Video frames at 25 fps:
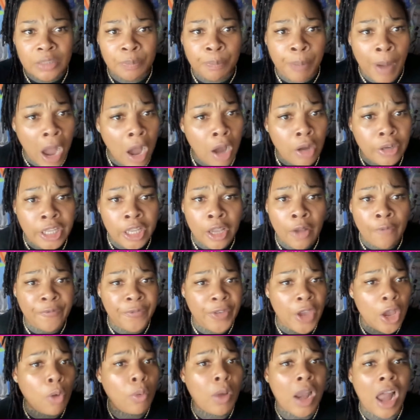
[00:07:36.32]
podium
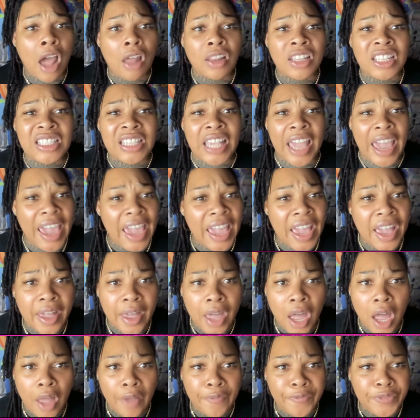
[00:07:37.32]
filled with all these
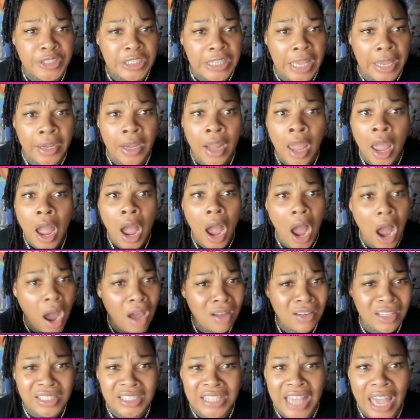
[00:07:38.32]
handcuffs and
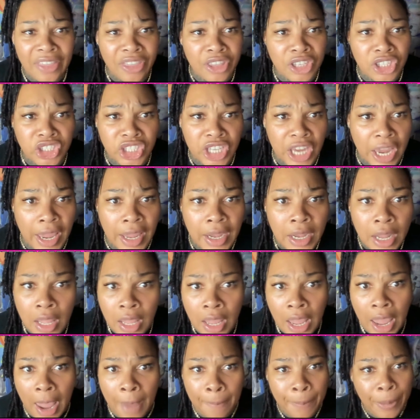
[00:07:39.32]
all this other shit
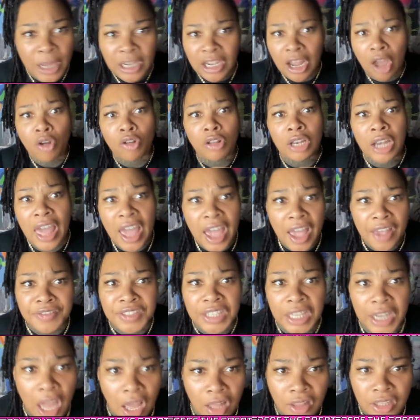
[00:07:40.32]
and putting on
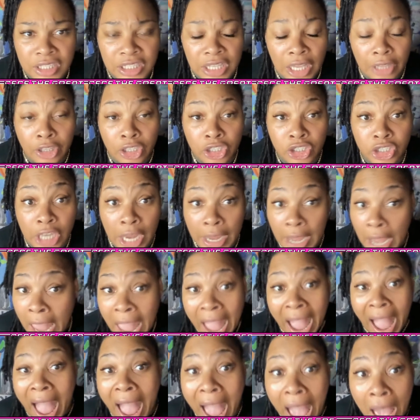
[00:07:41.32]
gloves and all this other shit,
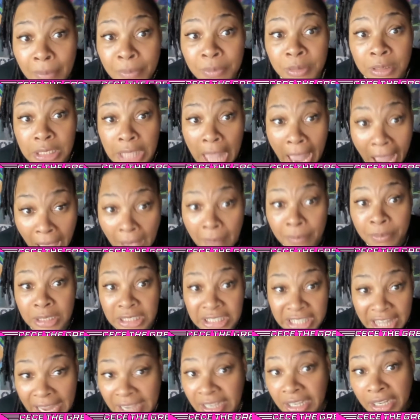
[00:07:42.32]
I'm
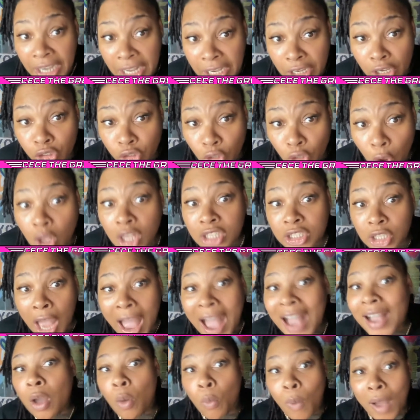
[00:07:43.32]
standing in the door so
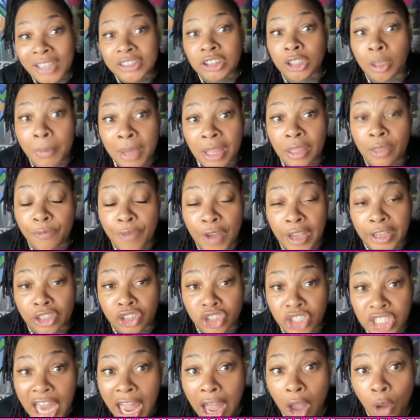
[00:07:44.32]
I can watch the
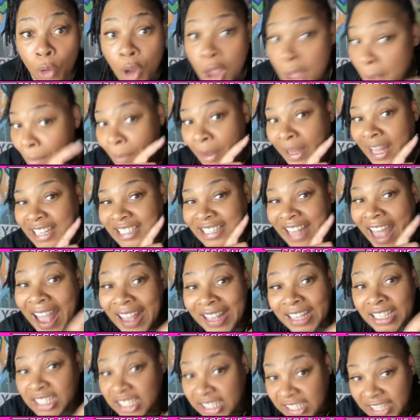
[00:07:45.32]
motherfucking show because I
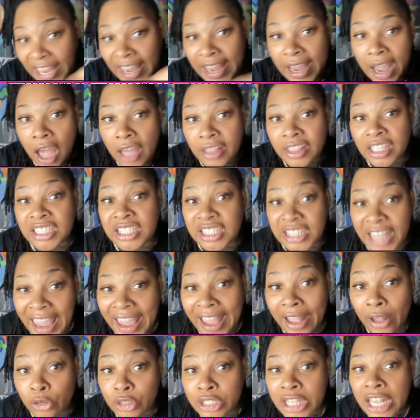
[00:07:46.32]
can see other
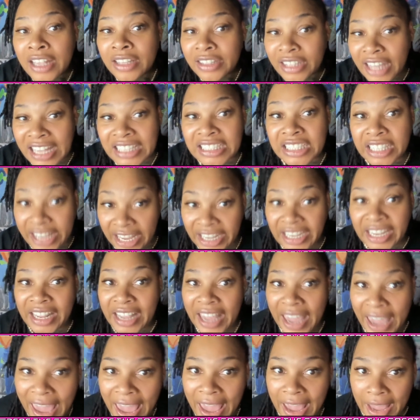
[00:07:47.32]
cells that's getting
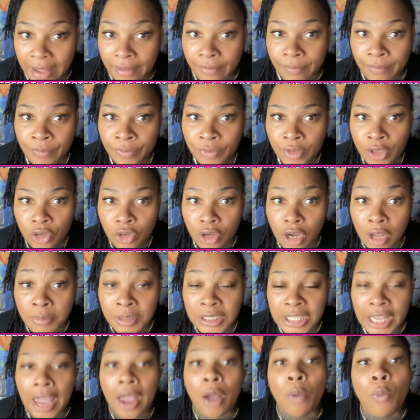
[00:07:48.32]
hit. You know
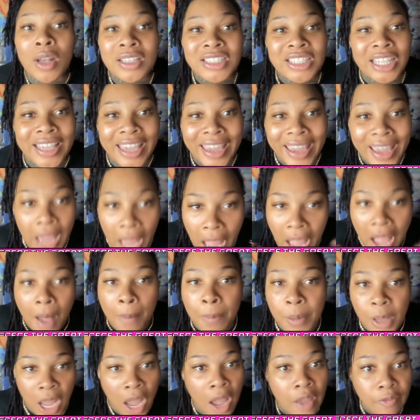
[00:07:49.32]
what I'm saying? Once again,
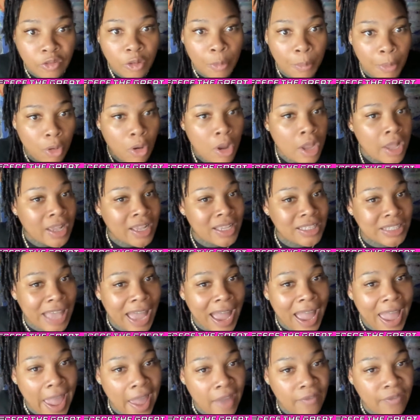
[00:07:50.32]
I'm comfortable because
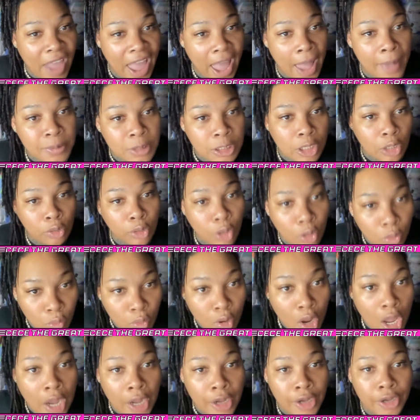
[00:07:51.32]
I have
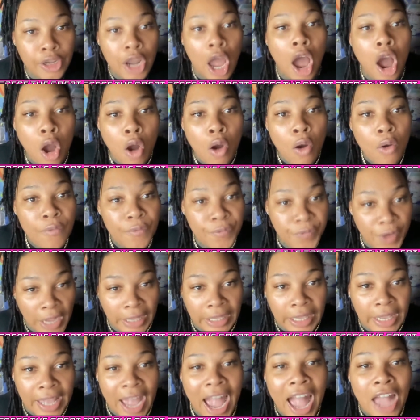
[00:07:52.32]
absolute no
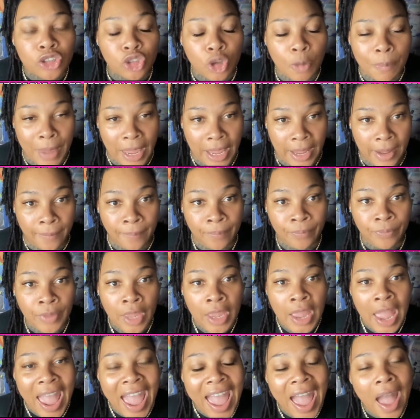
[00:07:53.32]
fucking contraband.
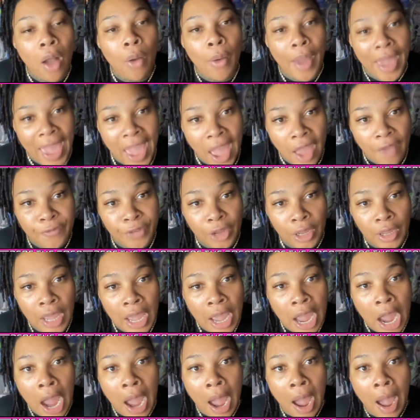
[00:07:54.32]
However,
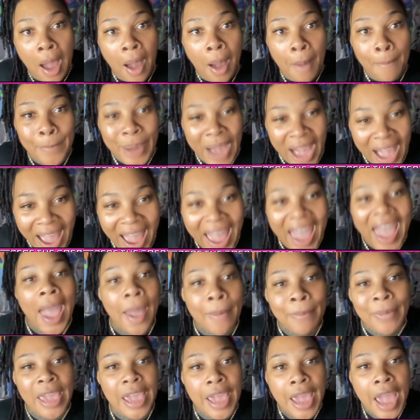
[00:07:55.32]

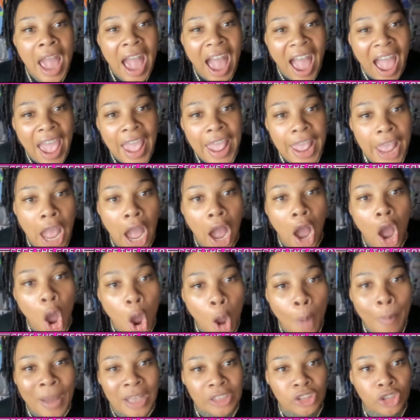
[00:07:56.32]
behind me, I hear a
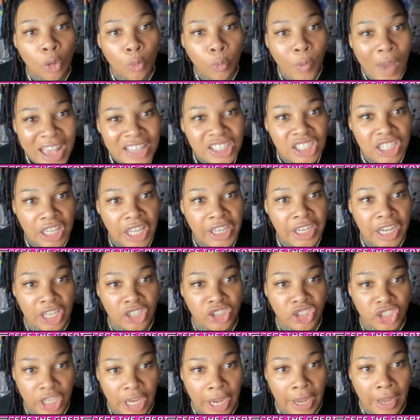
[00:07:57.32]
whole bunch of rustling
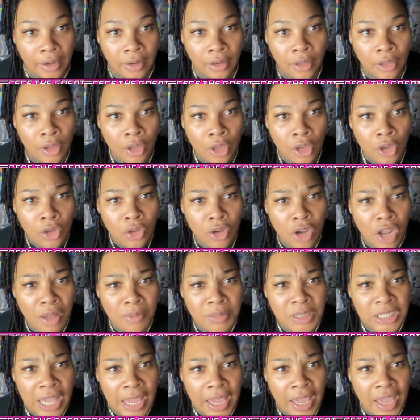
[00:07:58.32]
and shit. You know
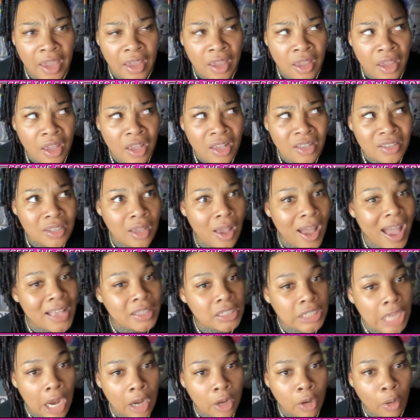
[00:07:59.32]
what I'm saying? So I
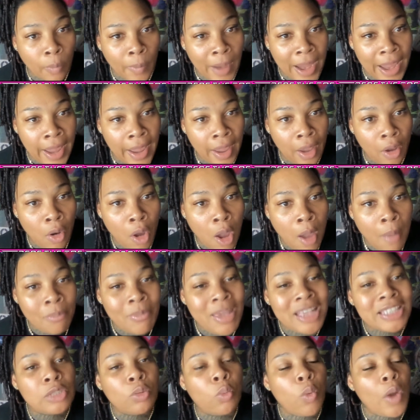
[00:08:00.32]
turn around,
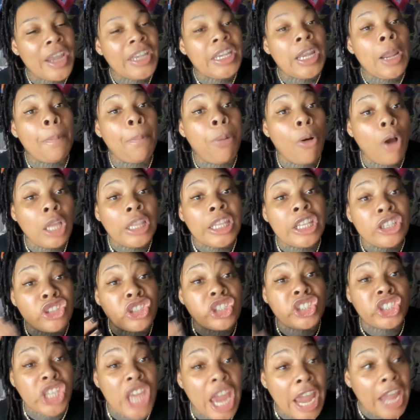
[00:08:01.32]
Miss Wendy pulling
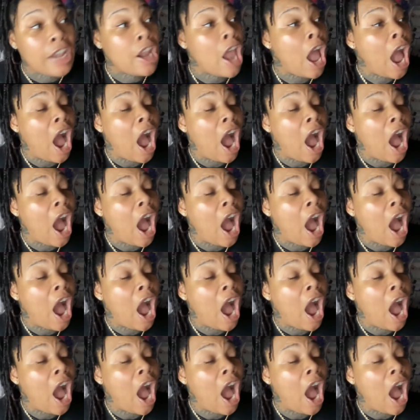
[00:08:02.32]
shit